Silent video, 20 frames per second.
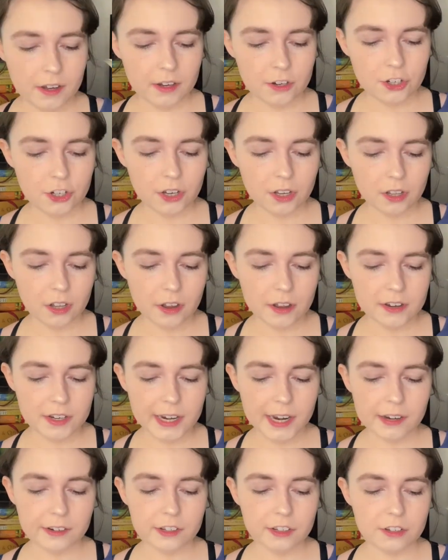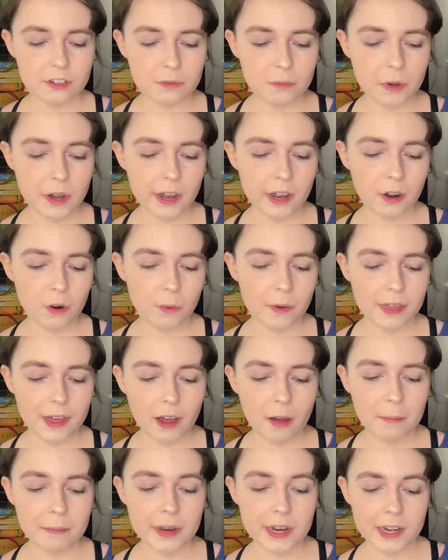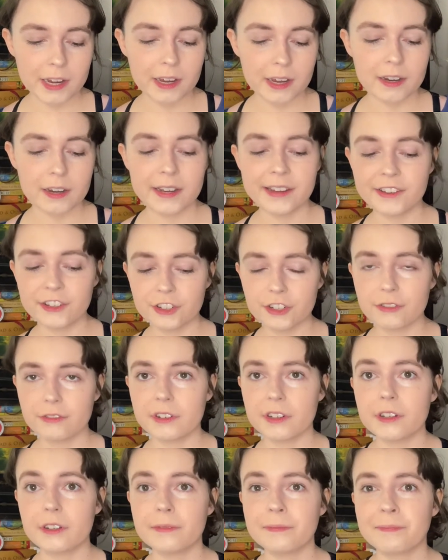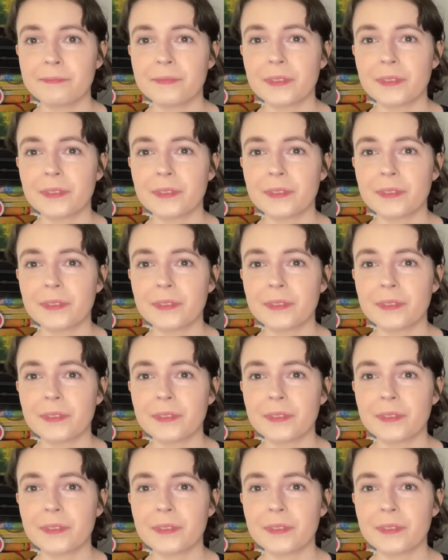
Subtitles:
She learned how to smile without meaning an inch of it.